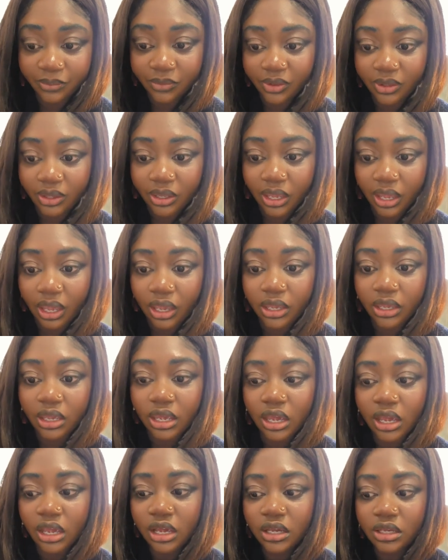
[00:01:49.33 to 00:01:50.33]
Okay,
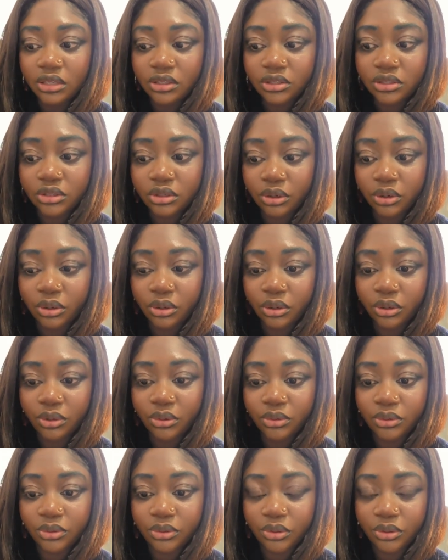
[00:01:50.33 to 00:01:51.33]

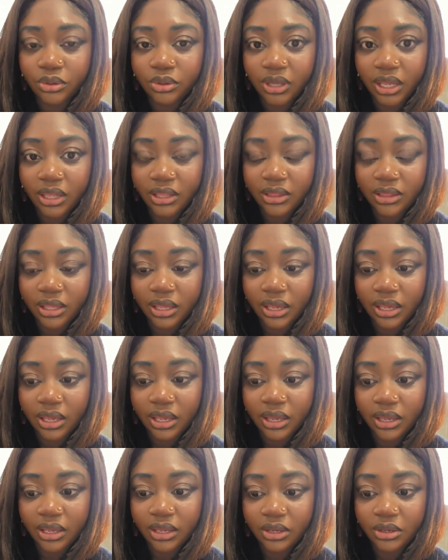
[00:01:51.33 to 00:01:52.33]
so you get there,